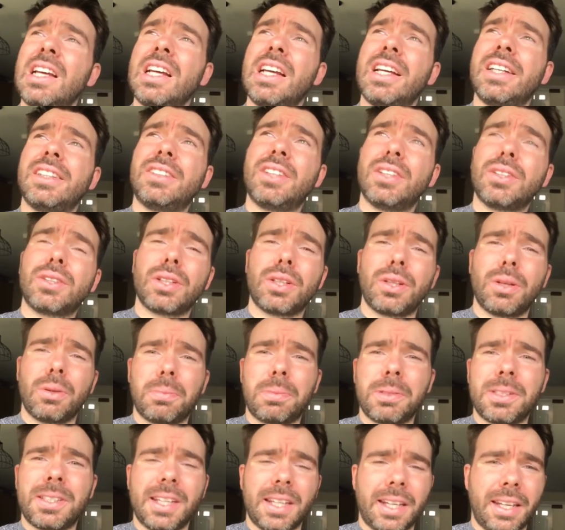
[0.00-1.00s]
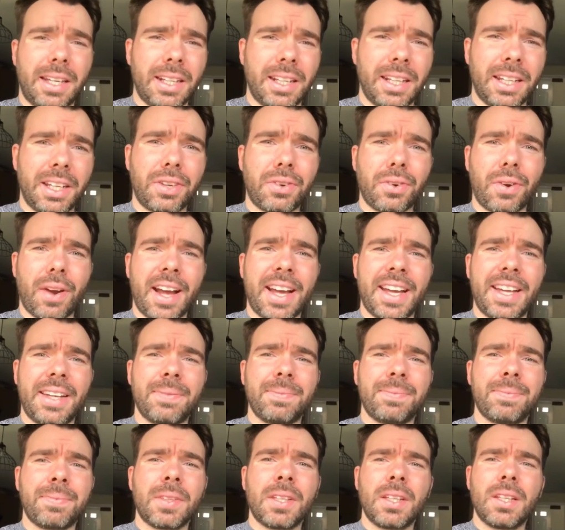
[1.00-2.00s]
It doesn't look particularly great.
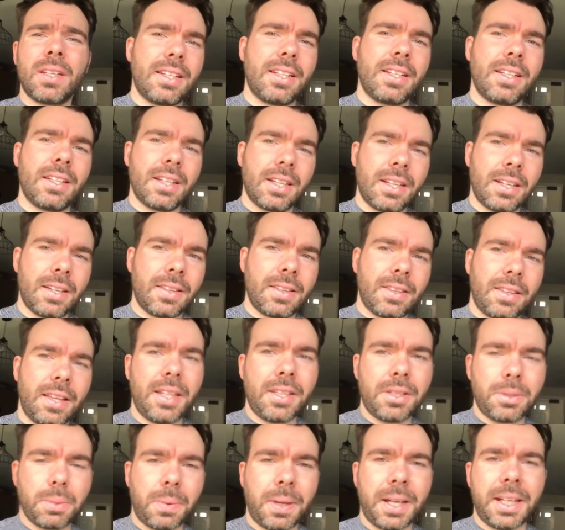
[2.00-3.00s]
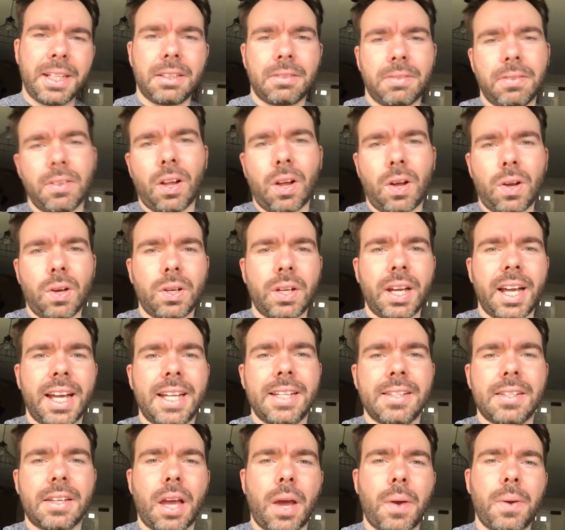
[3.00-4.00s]
This week's vlog
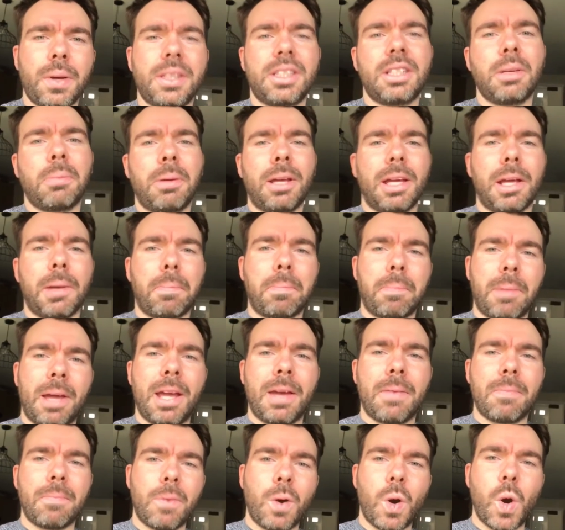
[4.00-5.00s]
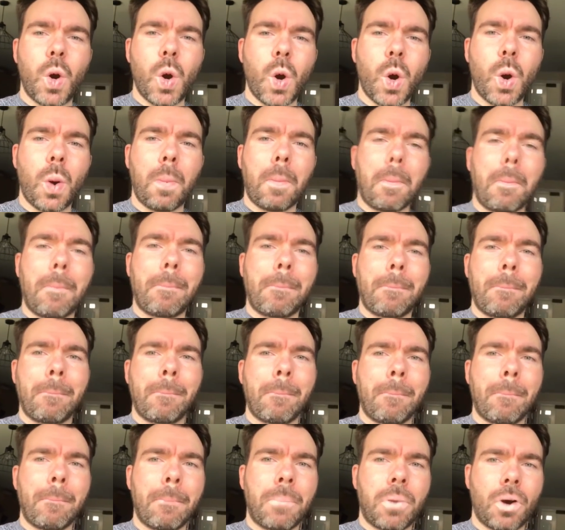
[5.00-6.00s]
is going to be a bit more
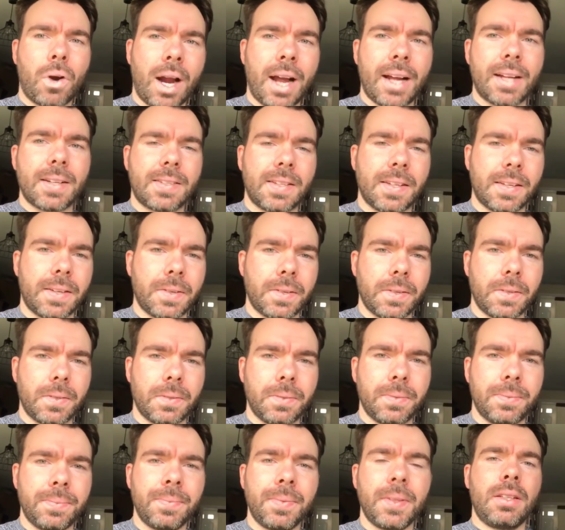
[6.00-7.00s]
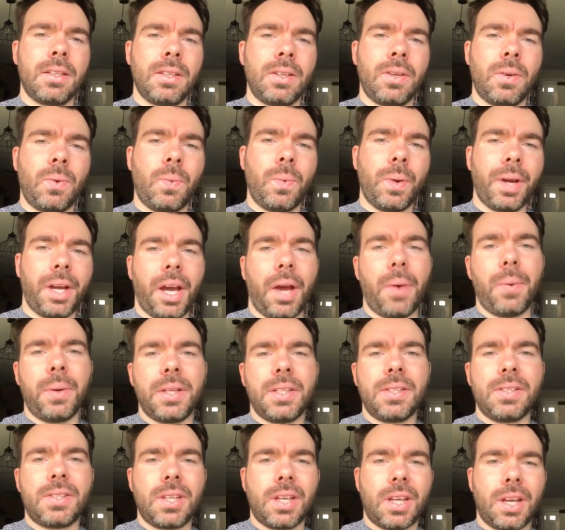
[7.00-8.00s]
practical we're
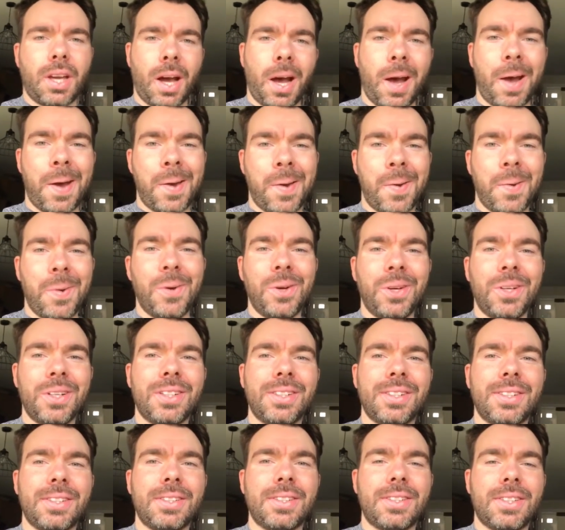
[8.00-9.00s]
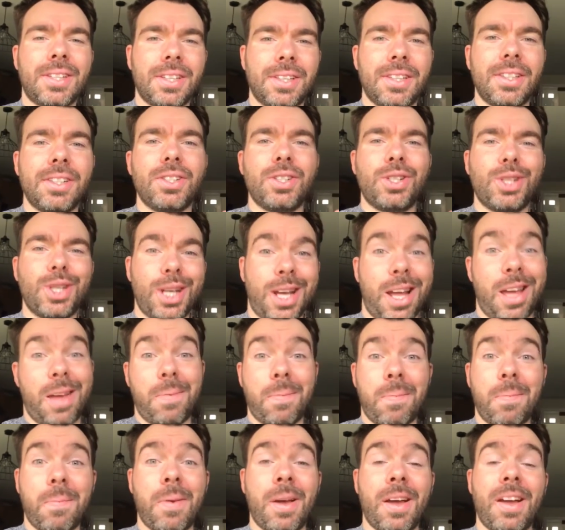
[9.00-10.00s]
going to go to the
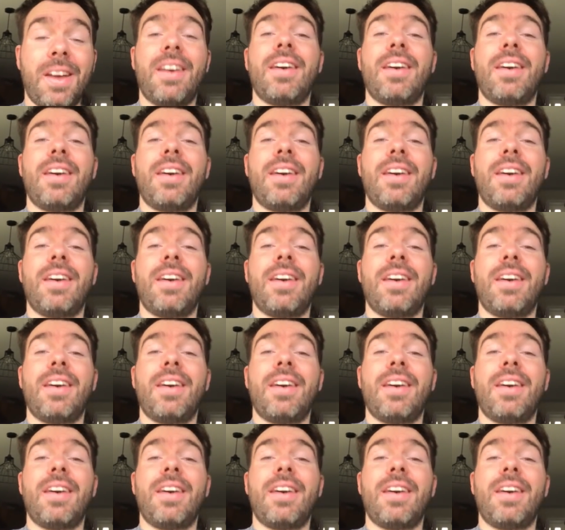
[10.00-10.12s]
gym.